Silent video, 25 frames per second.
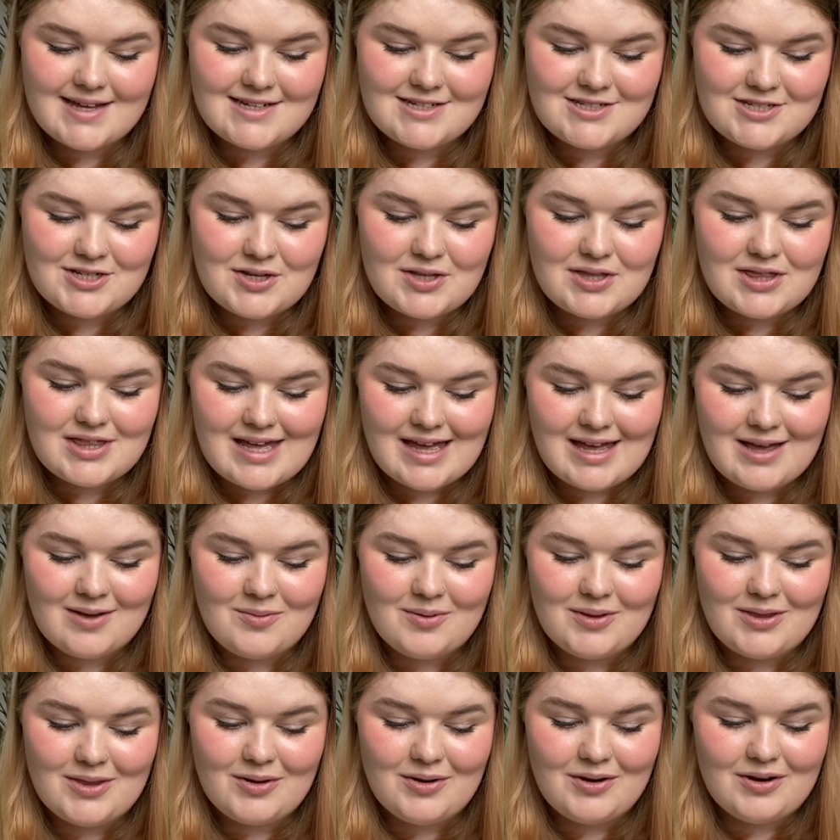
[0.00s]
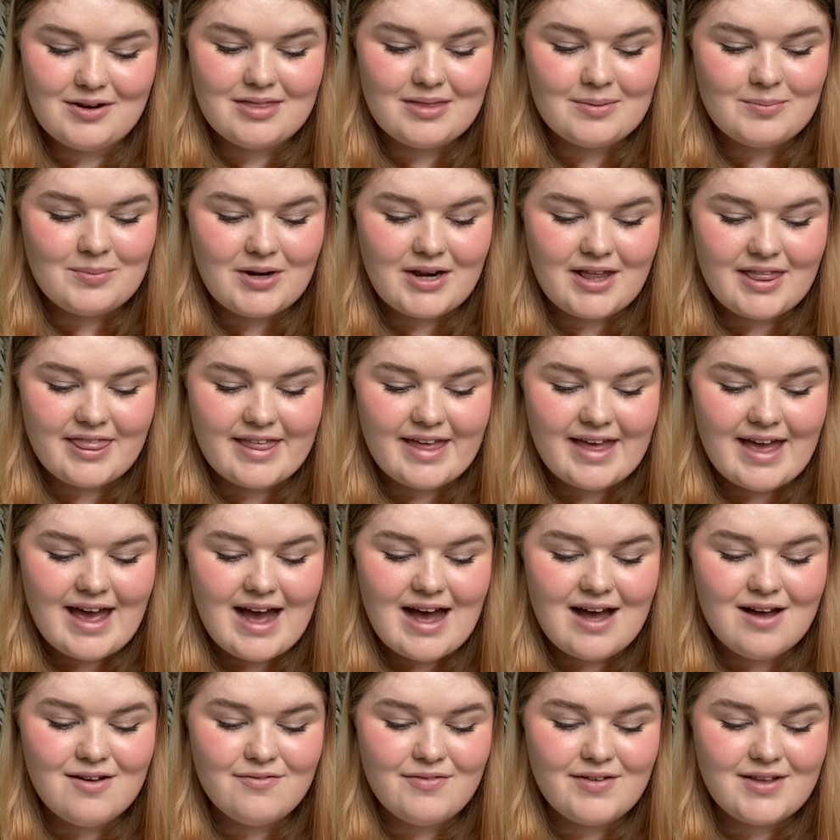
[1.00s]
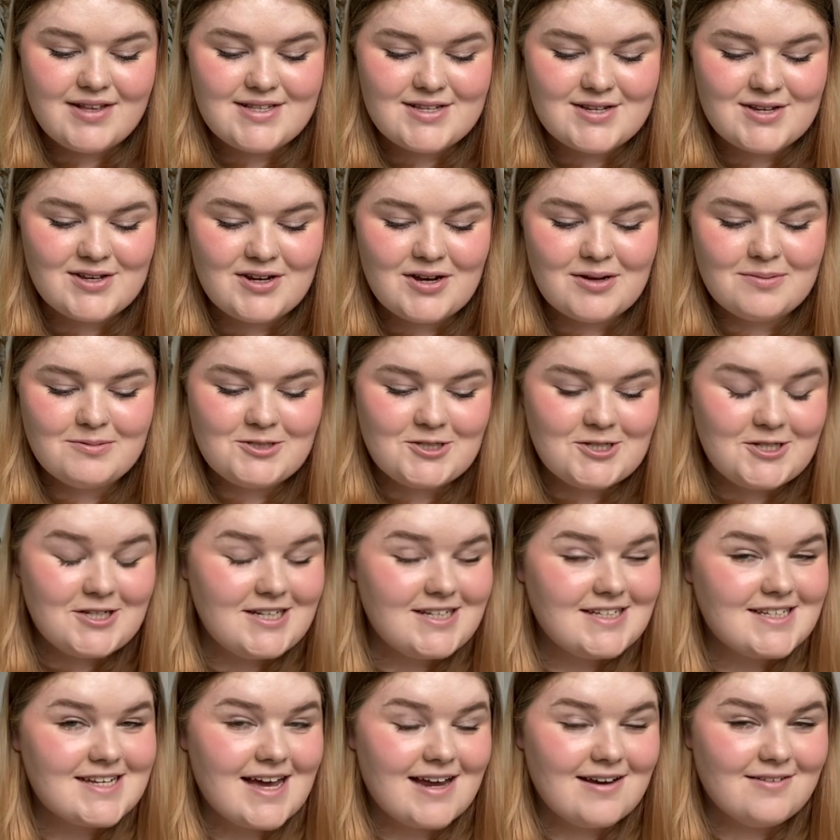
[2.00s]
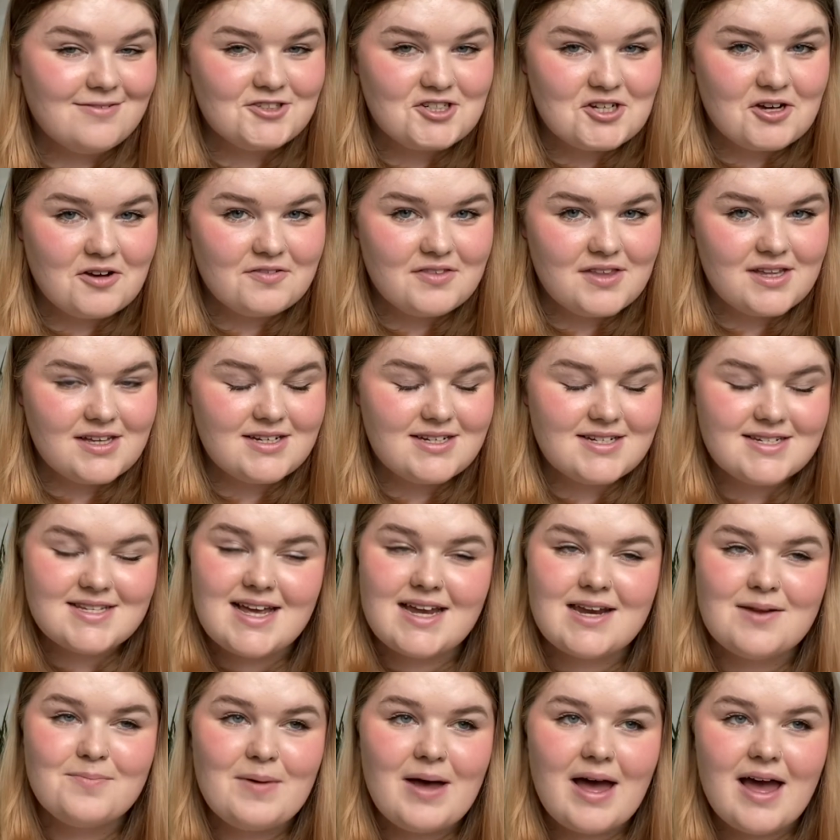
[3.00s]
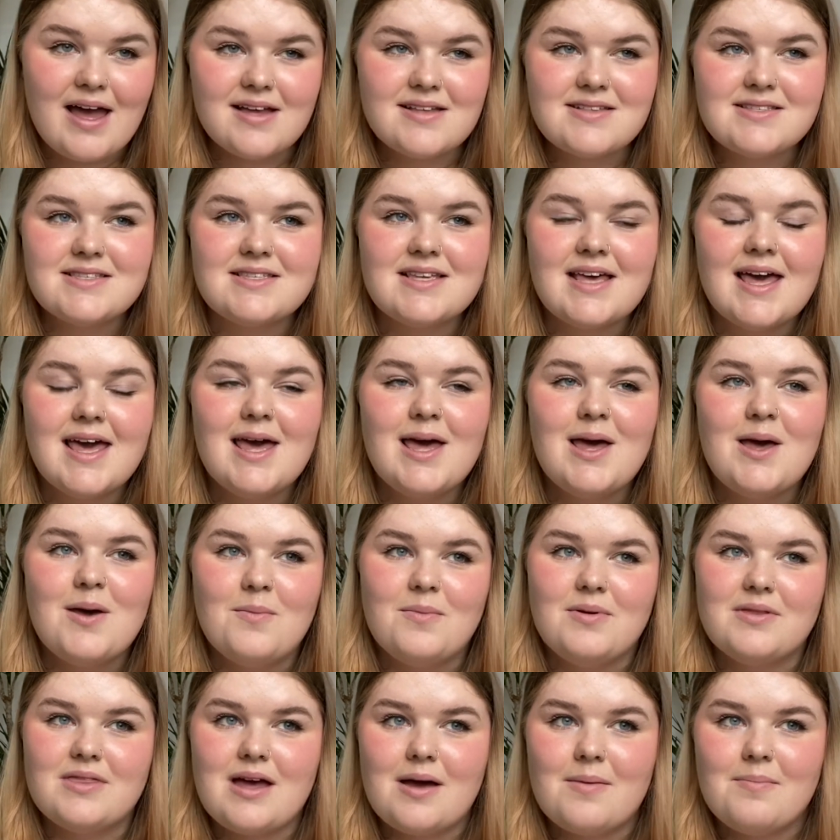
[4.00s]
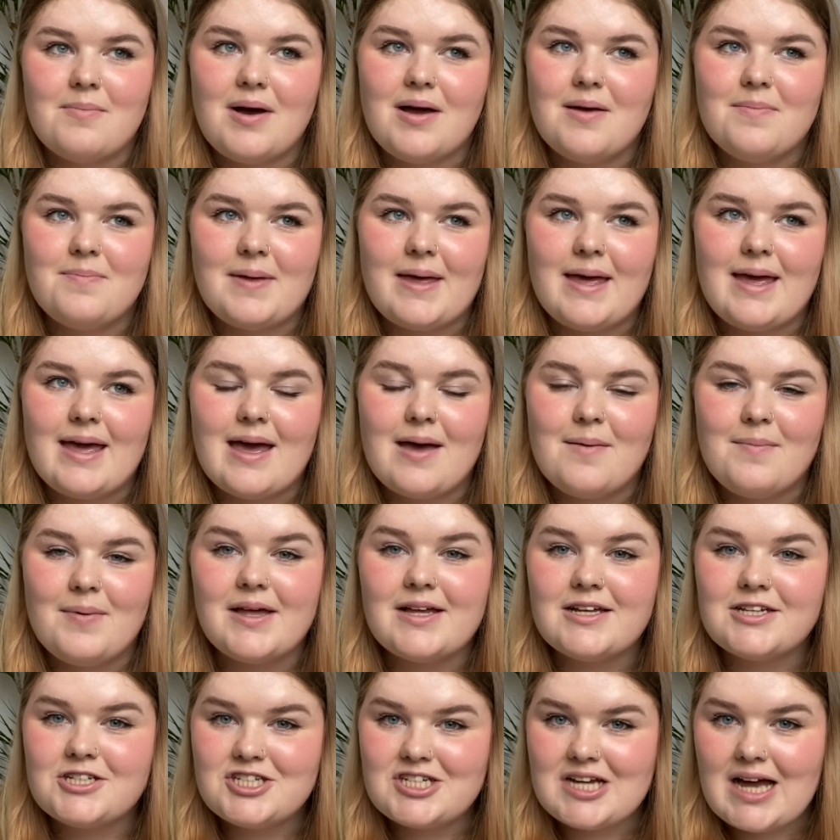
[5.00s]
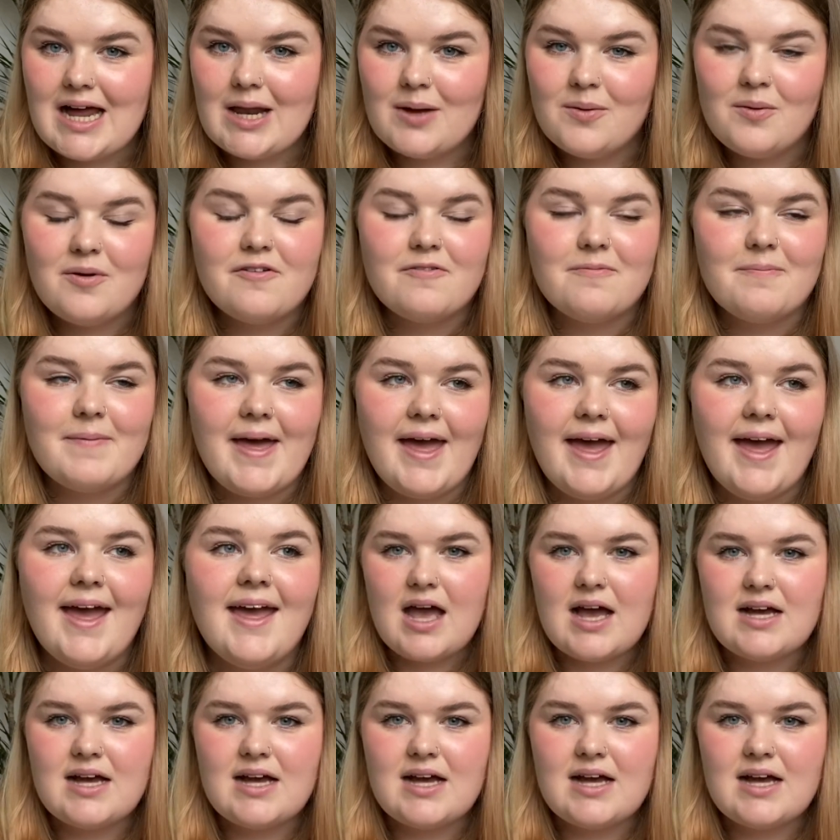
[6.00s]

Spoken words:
I do think with all of the money they have, it's a good opportunity to kind of show off their designer bags, but that might be a bit shallow with me.